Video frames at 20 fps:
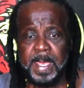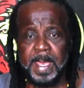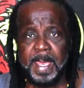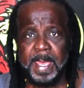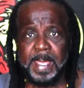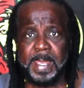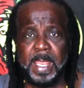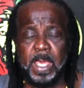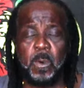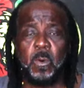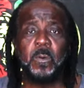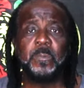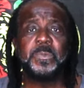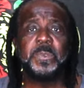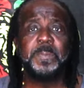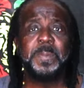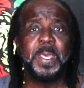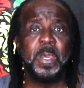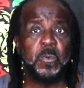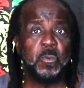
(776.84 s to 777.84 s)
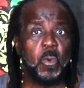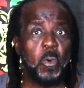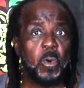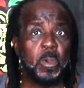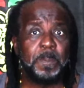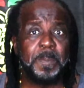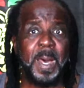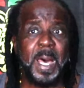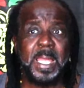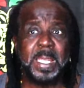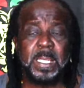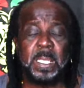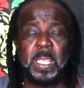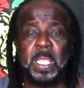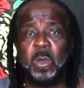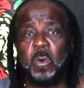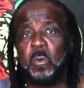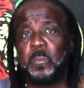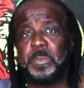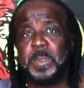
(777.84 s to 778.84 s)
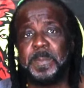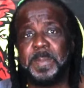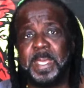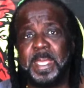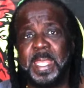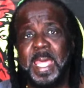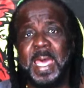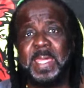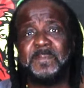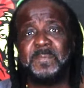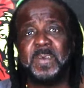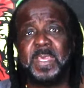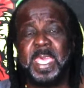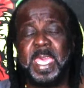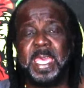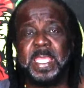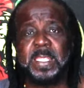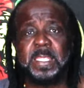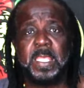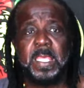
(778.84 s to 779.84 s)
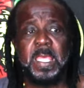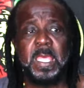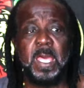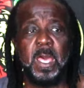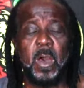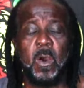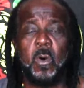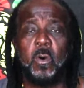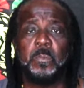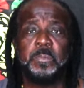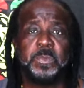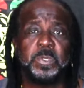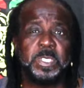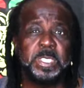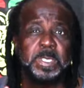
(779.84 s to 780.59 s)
And I hope to be a role model. I hope to be an advocate. I hope to